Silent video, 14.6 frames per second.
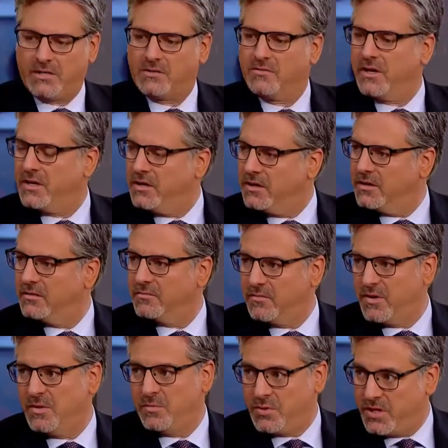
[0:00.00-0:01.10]
Pennsylvania
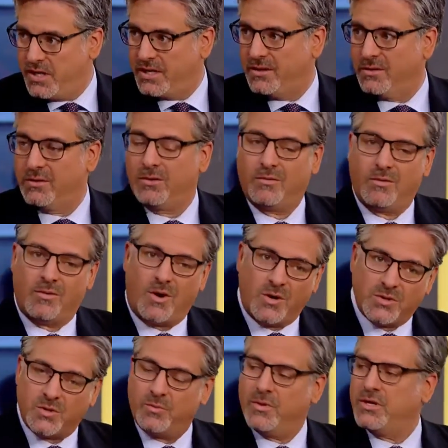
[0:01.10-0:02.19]
in particular,
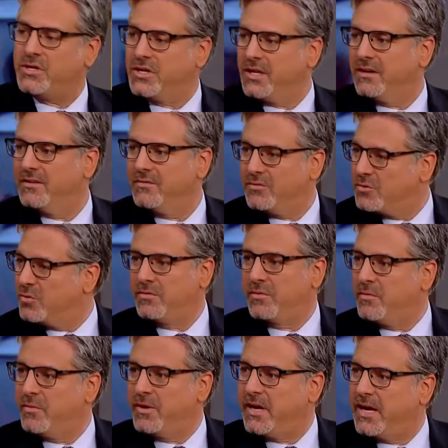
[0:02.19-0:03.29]
also Michigan, sort of
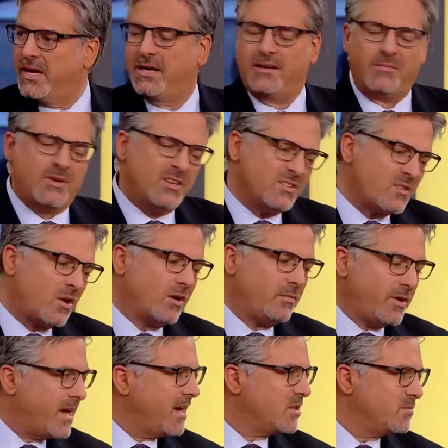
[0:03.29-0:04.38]
from the beginning. I mean, his
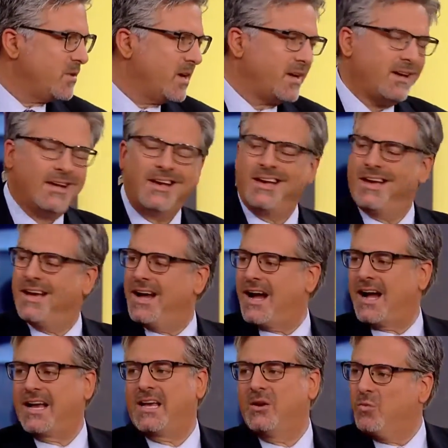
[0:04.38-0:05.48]
argument has been
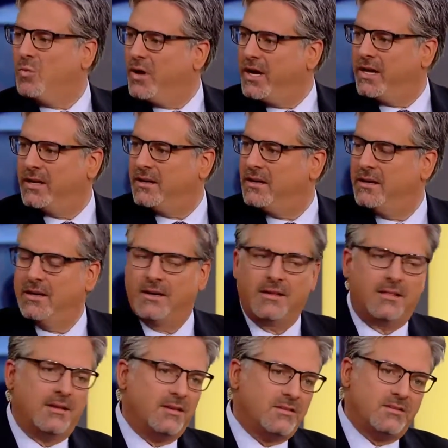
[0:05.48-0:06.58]
I can win
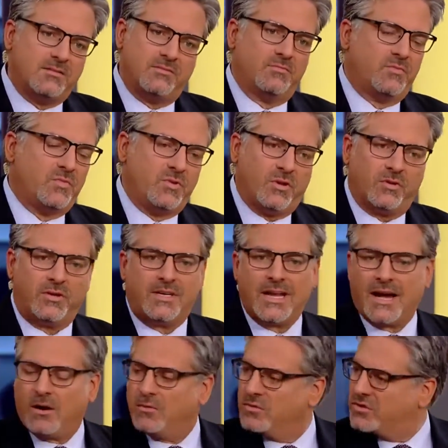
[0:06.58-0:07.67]
this you know,
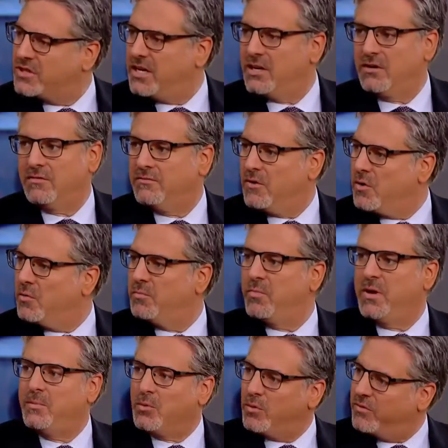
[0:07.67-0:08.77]
downscale
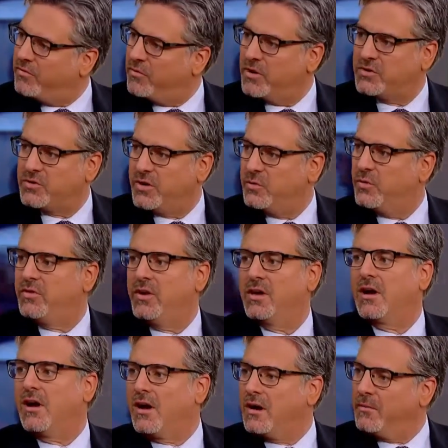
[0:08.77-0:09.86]
vote. People are frustrated with the
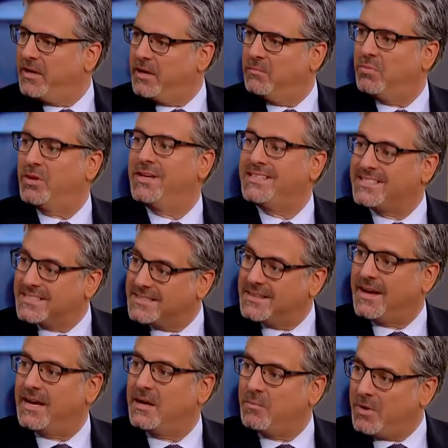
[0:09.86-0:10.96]
economy in places
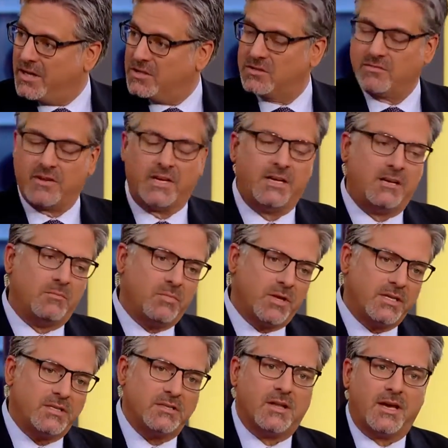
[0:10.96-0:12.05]
like Pennsylvania, in
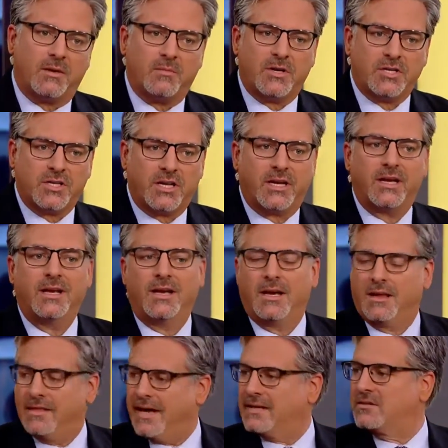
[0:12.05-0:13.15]
places like Michigan.
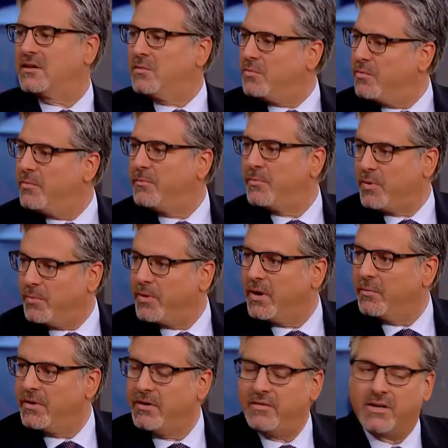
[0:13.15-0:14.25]
That's going to
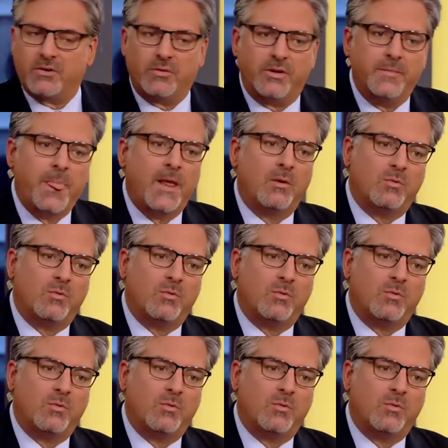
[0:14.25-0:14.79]
propel me to victory.